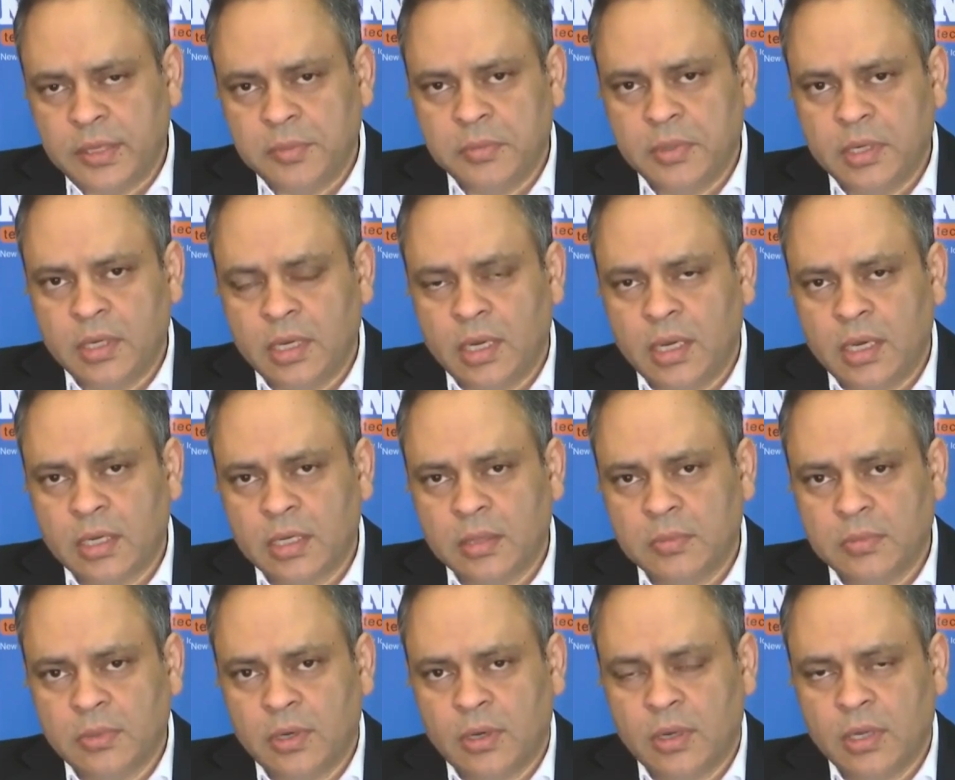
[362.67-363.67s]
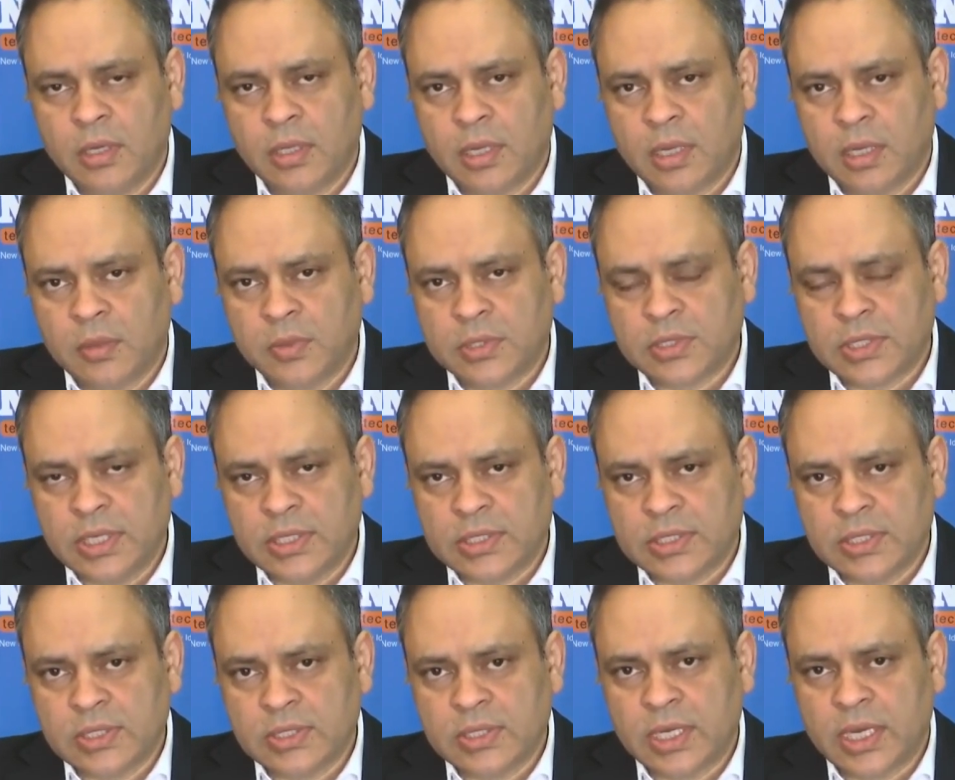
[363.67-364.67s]
time, uh, Agam. All the
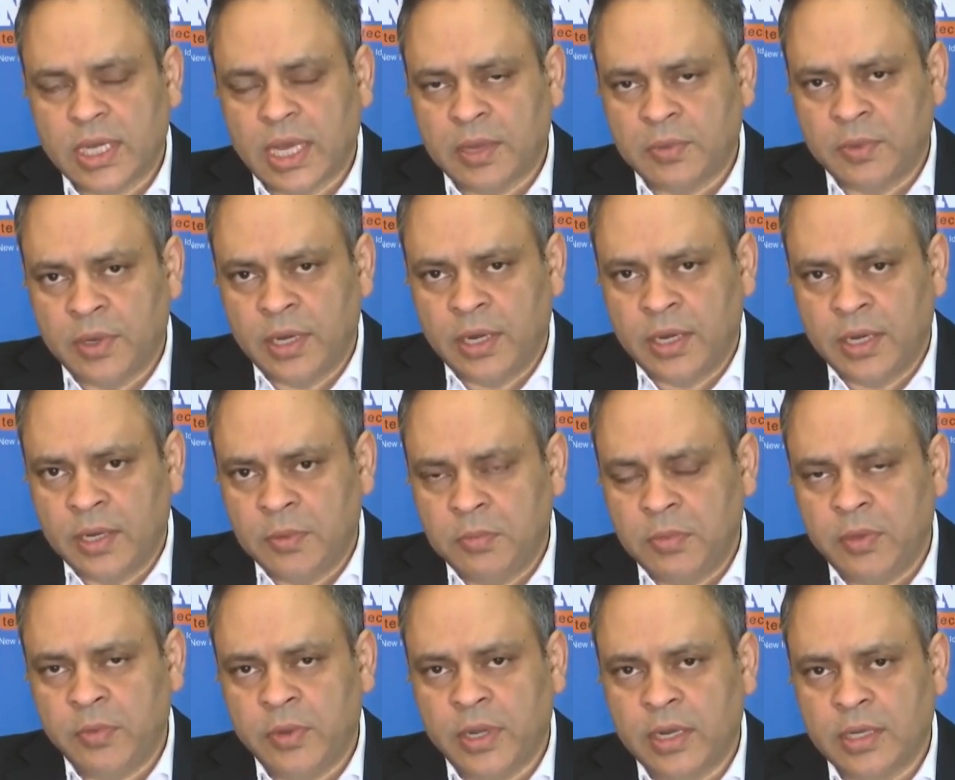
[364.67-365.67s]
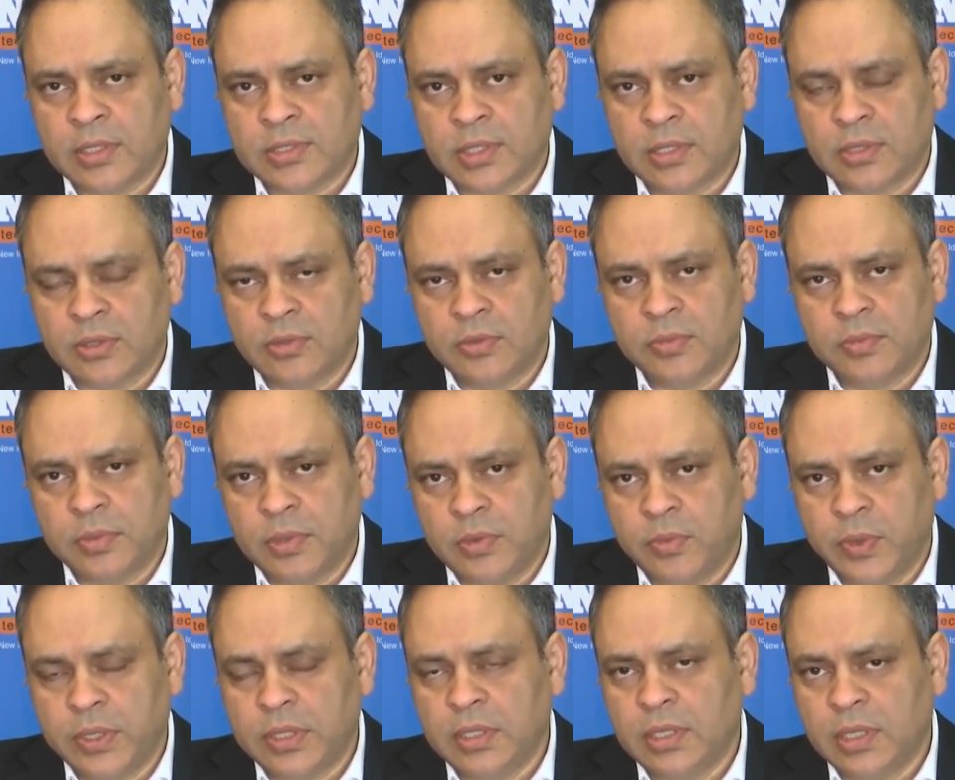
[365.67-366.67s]
conversations that I've had and we've had as a group
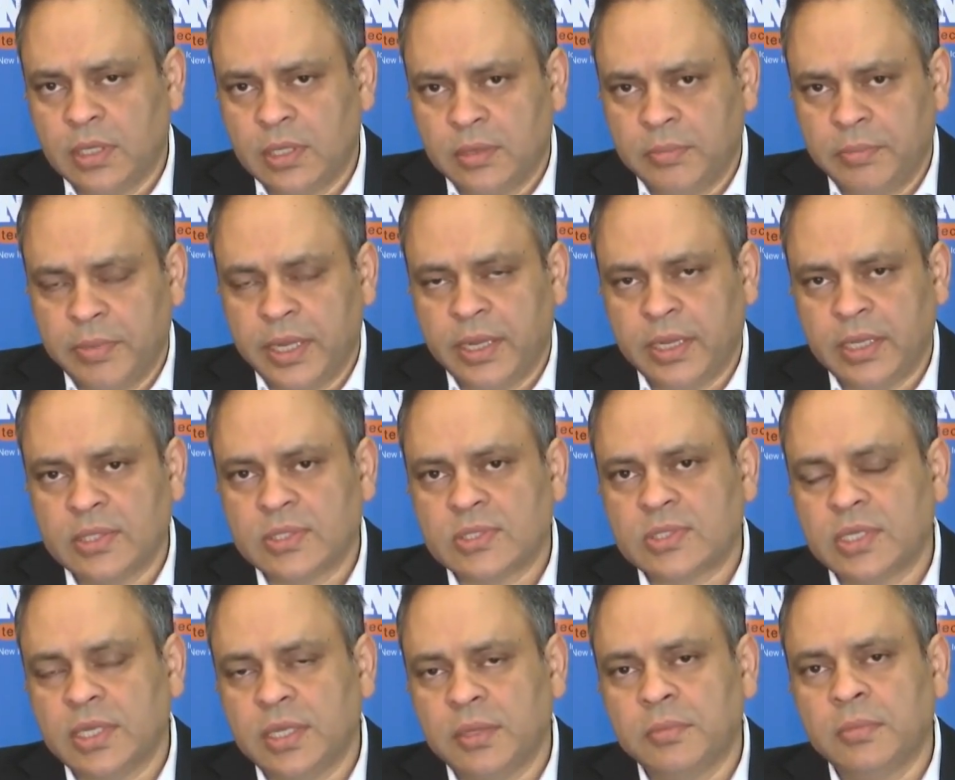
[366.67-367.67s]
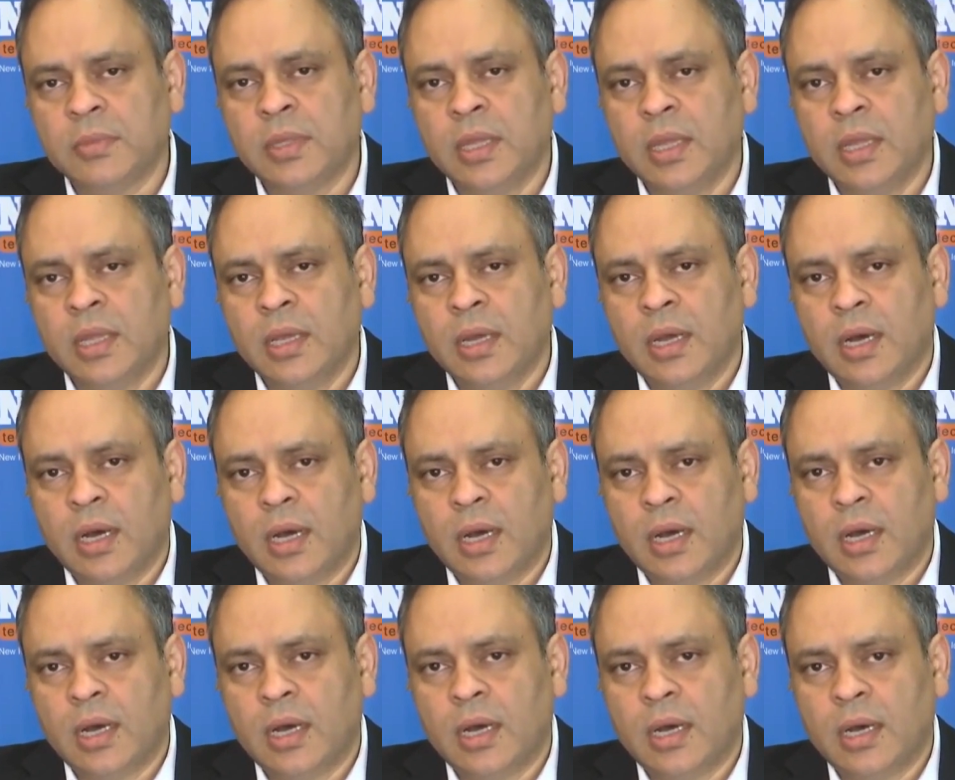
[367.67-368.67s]
with the Bearings team
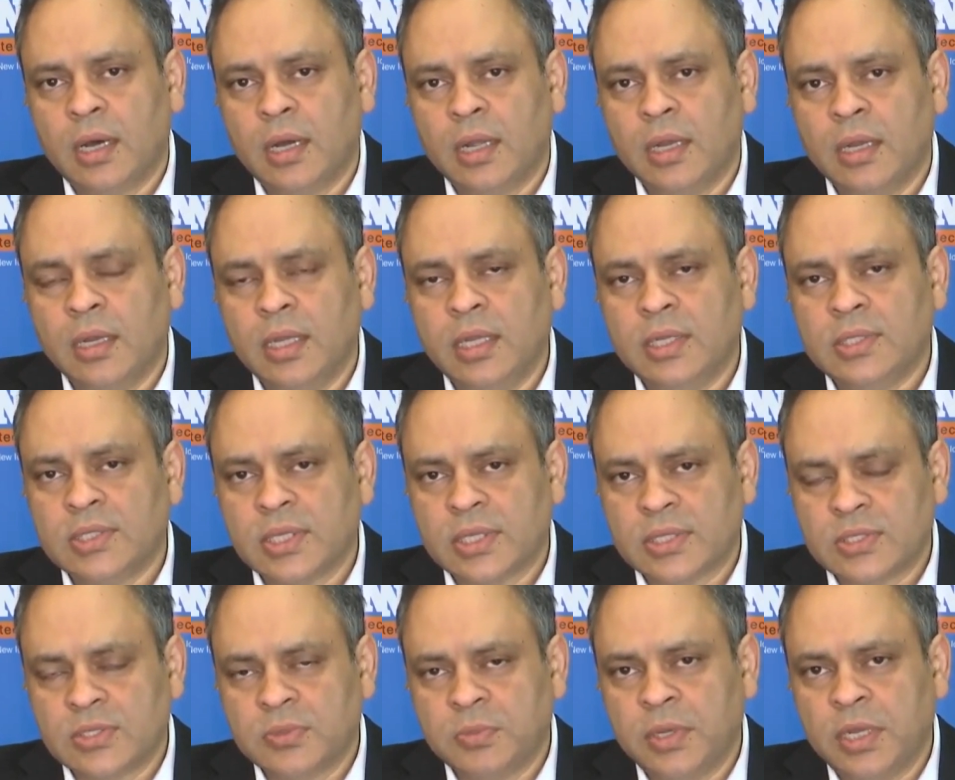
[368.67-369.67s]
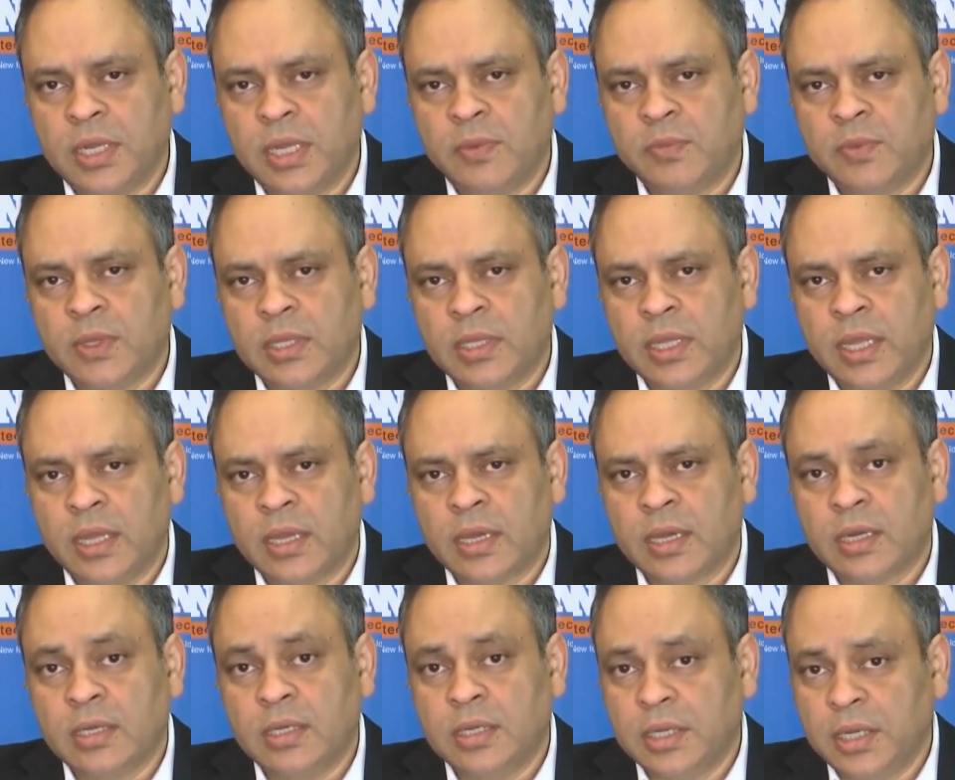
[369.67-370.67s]
uh, leads us to believe that they
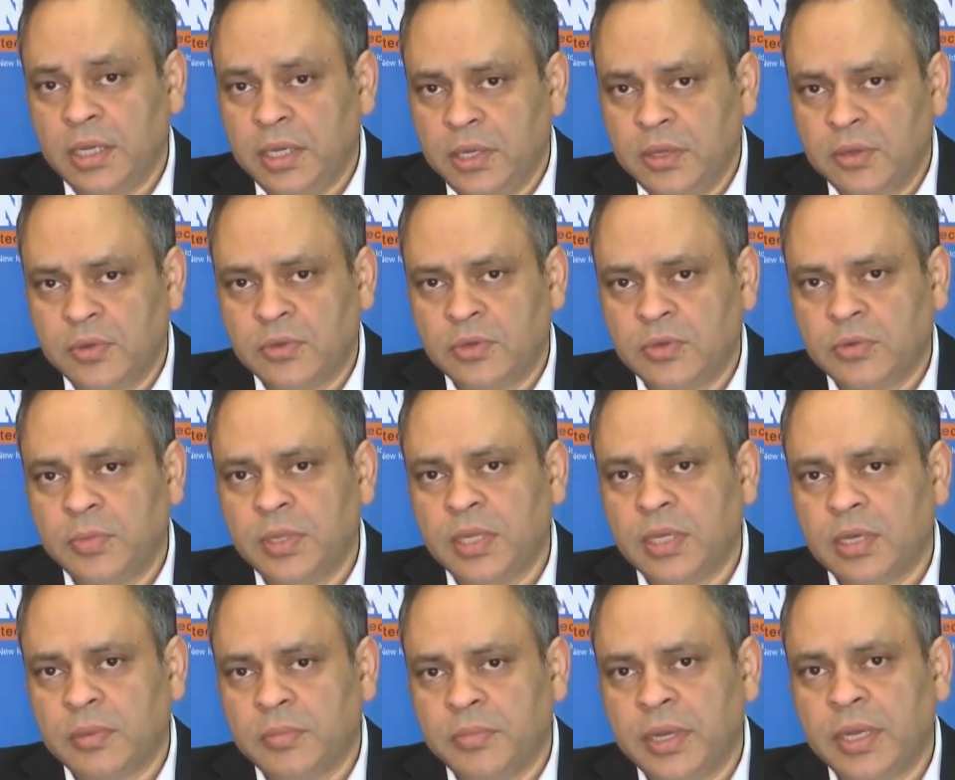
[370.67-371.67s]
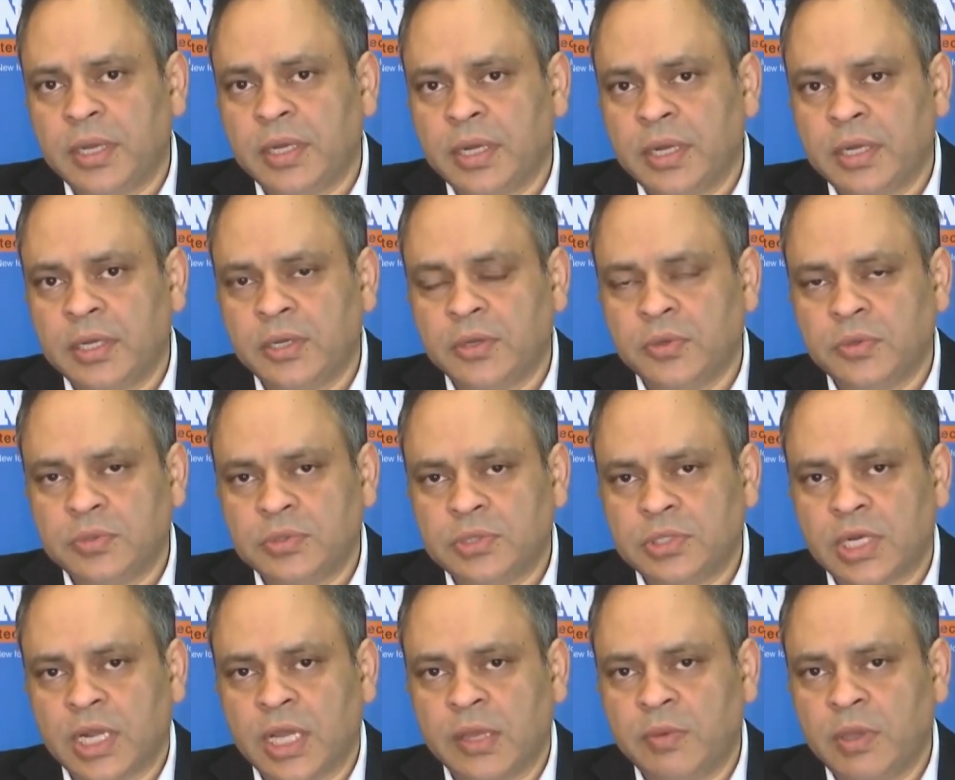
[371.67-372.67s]
continue to be committed to
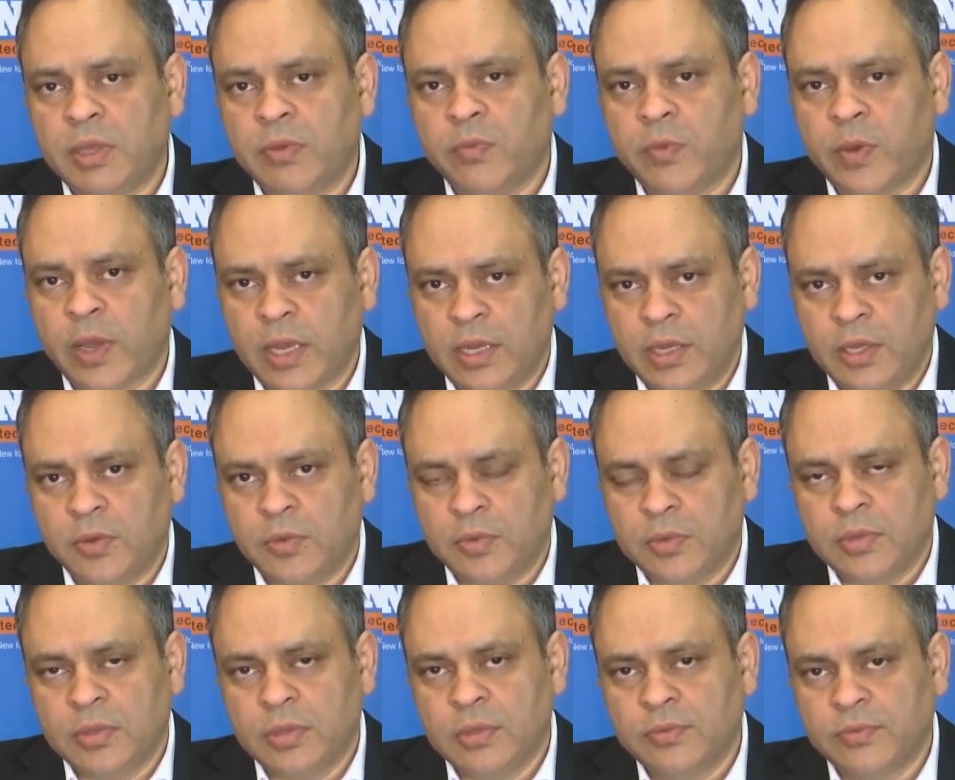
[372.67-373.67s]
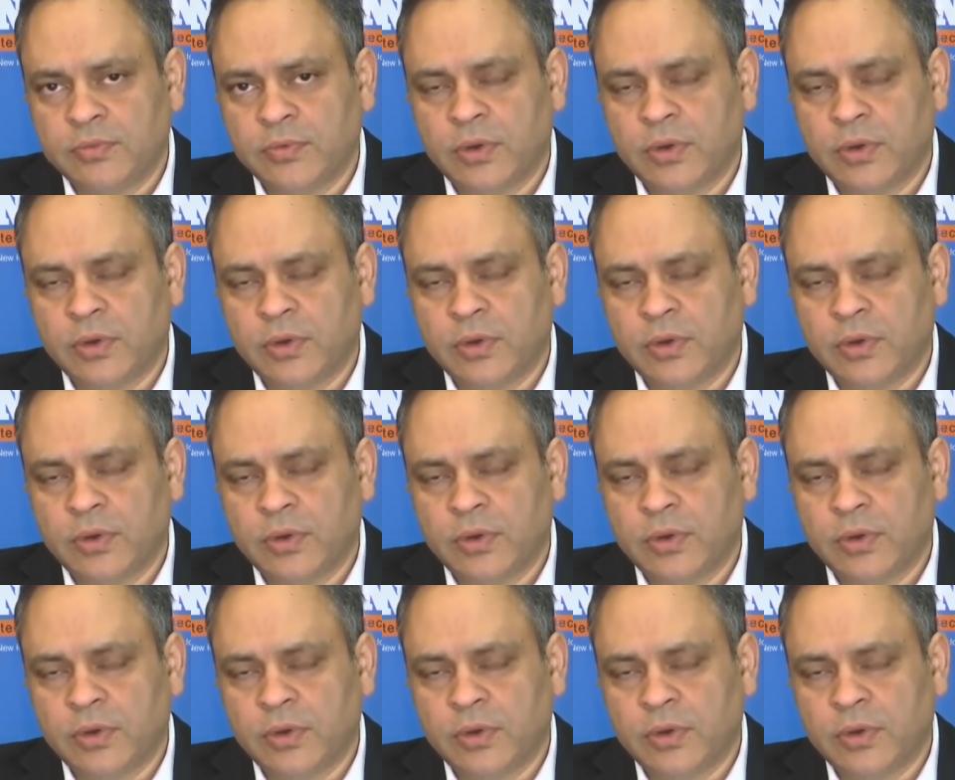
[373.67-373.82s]
driving value